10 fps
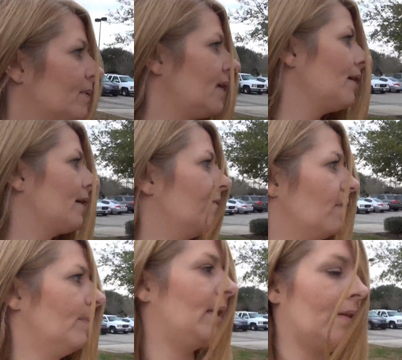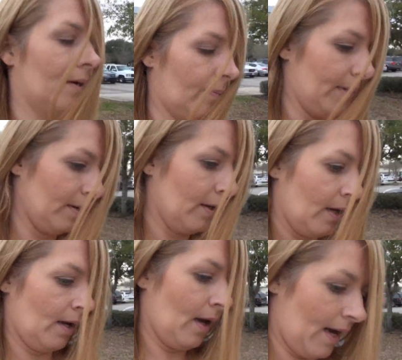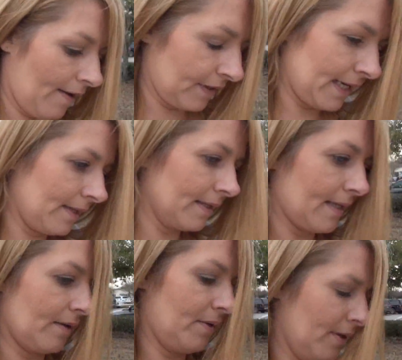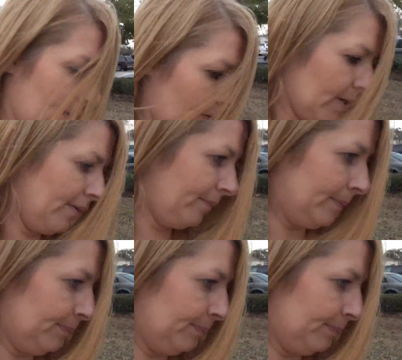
It's not like I'm filming in there, but I have to take this out to the car.